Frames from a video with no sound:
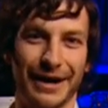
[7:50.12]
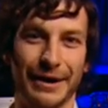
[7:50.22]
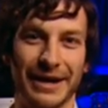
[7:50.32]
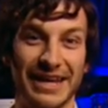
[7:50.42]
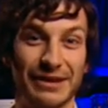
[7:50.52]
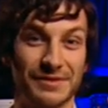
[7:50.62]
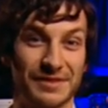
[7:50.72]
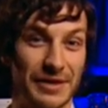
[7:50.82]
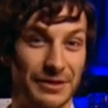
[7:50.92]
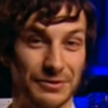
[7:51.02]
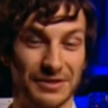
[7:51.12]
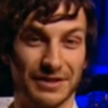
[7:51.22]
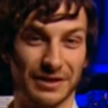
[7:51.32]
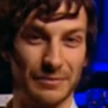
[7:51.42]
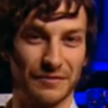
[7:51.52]
He was the man who did the
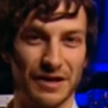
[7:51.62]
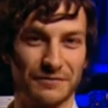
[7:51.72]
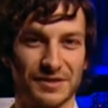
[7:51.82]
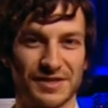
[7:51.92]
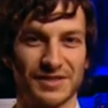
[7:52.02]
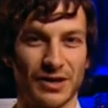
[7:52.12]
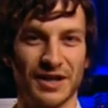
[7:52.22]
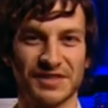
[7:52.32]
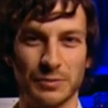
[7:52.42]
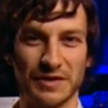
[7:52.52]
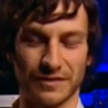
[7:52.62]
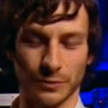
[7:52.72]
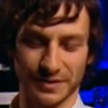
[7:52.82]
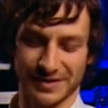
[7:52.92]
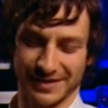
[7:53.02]
clip for Art vs. Science with
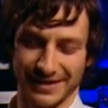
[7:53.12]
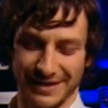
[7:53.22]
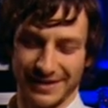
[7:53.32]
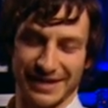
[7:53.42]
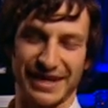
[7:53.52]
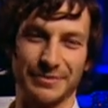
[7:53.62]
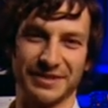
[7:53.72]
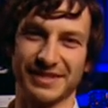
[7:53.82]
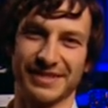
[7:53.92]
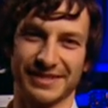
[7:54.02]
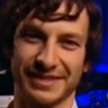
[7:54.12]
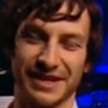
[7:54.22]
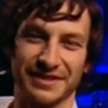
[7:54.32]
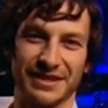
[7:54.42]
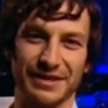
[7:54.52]
Thoughts. But this is
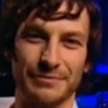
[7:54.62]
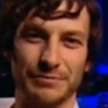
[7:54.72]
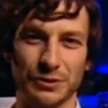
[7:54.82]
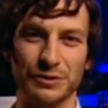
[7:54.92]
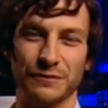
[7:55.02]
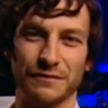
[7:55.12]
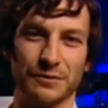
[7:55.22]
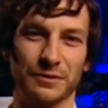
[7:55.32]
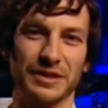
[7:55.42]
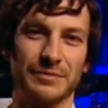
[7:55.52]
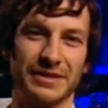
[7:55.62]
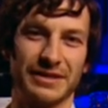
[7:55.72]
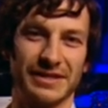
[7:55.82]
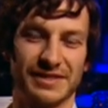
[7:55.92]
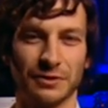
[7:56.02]
another beautiful film clip that
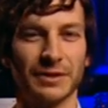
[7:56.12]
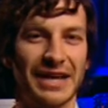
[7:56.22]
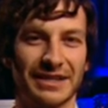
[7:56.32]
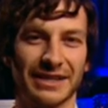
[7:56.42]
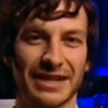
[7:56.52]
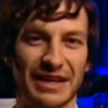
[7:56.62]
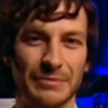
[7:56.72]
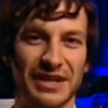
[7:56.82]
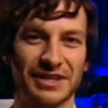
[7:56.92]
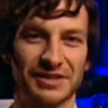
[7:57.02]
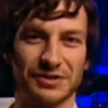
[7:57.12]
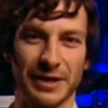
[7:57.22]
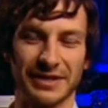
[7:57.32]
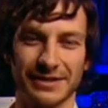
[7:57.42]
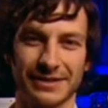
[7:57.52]
he single-handedly animated and
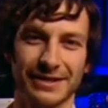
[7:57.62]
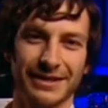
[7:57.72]
directed.